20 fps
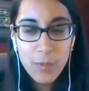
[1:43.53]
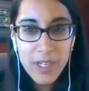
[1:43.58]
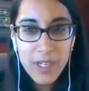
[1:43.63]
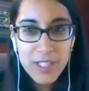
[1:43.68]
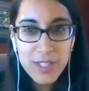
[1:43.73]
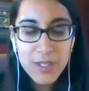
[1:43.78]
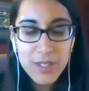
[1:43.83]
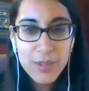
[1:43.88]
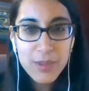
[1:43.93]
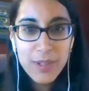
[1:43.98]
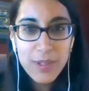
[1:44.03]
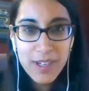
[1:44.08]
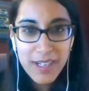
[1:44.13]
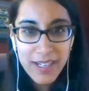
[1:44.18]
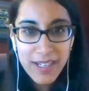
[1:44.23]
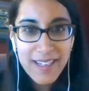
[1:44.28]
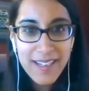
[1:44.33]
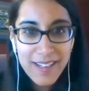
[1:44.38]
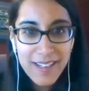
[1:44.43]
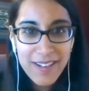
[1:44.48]
we do,
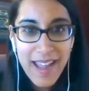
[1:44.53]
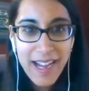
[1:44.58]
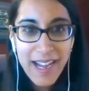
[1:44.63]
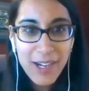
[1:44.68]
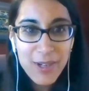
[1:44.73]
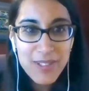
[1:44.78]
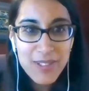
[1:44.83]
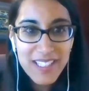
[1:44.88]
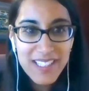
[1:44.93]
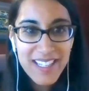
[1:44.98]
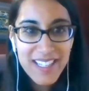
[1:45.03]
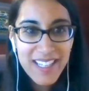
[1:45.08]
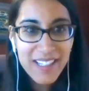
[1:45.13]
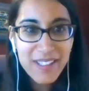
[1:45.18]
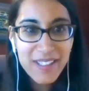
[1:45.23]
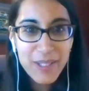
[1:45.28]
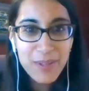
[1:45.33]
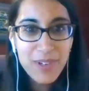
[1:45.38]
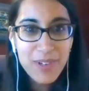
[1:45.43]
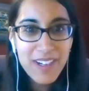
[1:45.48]
it echoes
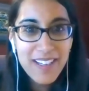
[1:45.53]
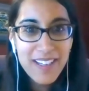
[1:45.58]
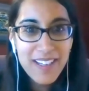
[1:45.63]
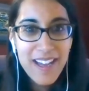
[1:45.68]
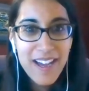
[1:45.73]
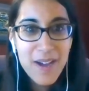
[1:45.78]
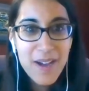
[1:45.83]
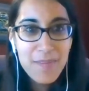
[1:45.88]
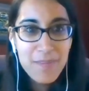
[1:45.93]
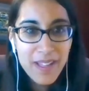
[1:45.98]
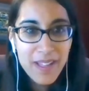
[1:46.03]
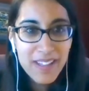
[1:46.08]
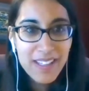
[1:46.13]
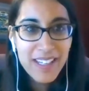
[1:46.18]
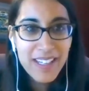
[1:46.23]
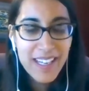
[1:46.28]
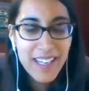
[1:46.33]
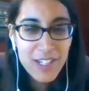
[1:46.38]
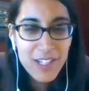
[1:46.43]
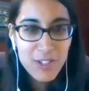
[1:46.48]
exactly what
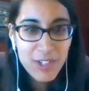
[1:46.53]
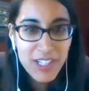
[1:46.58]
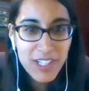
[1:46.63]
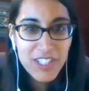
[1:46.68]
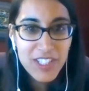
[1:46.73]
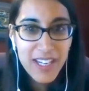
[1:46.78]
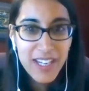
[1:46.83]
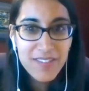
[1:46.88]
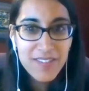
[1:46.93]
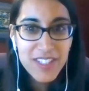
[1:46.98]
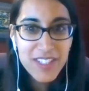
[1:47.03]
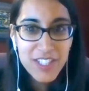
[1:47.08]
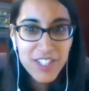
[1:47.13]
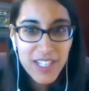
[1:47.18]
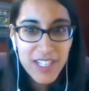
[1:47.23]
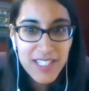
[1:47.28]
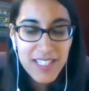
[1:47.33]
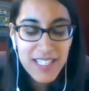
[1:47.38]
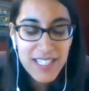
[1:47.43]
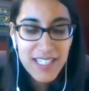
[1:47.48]
Melanie and Trish have
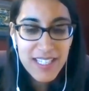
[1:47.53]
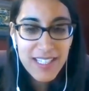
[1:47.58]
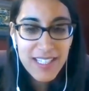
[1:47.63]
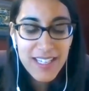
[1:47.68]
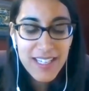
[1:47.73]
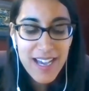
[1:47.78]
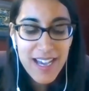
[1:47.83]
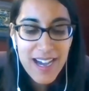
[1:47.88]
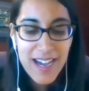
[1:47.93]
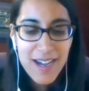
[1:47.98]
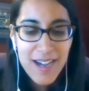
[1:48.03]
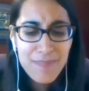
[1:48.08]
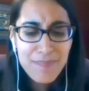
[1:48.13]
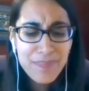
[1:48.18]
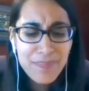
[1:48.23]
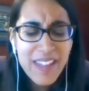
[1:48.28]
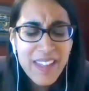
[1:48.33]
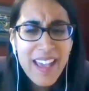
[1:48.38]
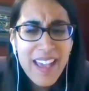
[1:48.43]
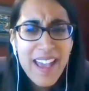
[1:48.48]
suggested.
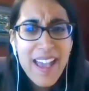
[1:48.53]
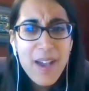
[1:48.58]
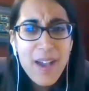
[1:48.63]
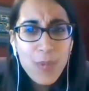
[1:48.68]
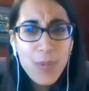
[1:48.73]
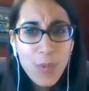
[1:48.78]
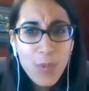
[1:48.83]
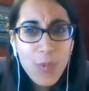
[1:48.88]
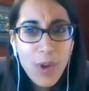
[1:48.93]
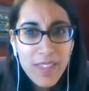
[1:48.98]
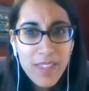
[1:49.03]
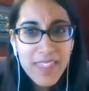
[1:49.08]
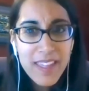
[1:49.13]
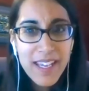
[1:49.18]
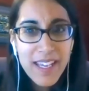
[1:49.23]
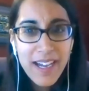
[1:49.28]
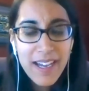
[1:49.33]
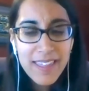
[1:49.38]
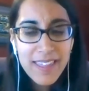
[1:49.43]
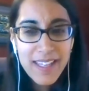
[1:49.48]
One
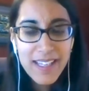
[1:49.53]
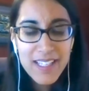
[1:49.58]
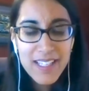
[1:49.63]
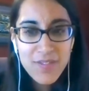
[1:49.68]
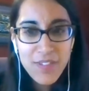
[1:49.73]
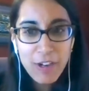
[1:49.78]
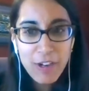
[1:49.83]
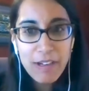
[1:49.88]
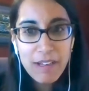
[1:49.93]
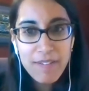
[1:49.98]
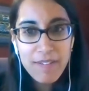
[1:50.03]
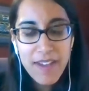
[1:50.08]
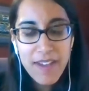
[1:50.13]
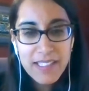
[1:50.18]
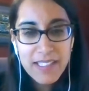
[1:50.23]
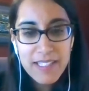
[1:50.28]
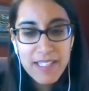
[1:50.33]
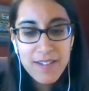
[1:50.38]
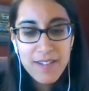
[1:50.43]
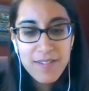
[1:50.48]
thing I think is very
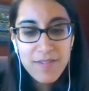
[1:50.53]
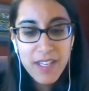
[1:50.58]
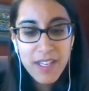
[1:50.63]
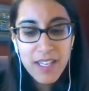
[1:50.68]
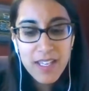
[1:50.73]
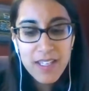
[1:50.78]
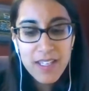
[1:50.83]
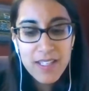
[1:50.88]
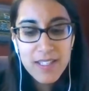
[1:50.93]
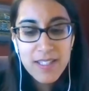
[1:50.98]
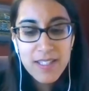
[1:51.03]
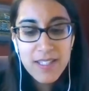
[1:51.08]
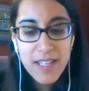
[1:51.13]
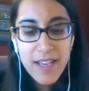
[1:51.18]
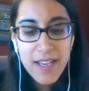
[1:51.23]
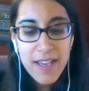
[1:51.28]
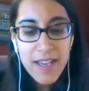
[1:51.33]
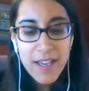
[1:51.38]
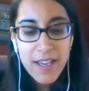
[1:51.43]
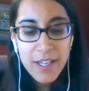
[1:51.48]
effective is,
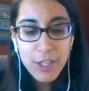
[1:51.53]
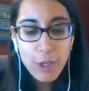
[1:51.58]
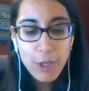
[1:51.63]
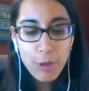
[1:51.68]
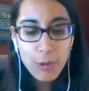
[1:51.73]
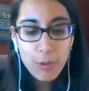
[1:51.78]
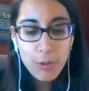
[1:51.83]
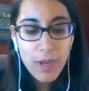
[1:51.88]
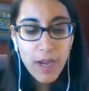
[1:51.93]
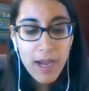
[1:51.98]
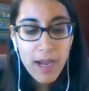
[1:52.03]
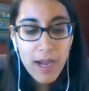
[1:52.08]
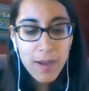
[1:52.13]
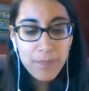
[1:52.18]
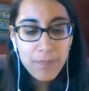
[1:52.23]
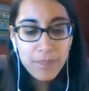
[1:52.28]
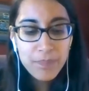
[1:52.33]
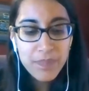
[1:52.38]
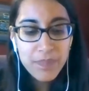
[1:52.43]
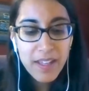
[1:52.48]
you
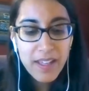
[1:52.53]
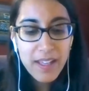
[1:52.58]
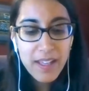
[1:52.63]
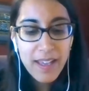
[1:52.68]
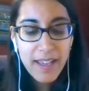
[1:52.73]
know,